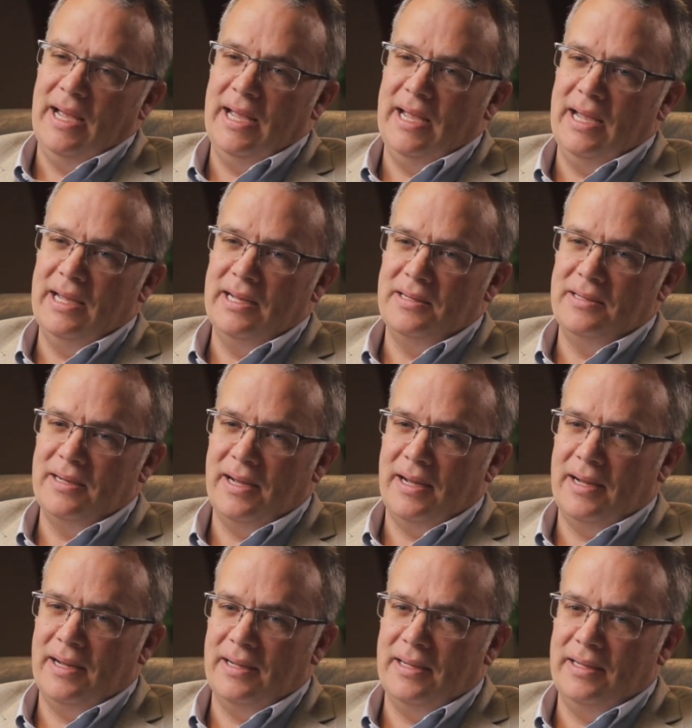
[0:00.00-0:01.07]
And
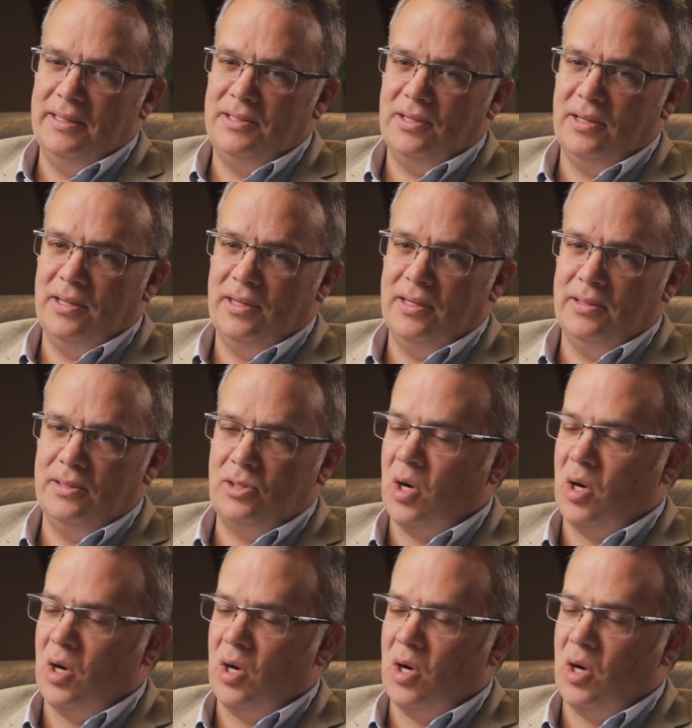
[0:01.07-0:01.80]
uh, it's a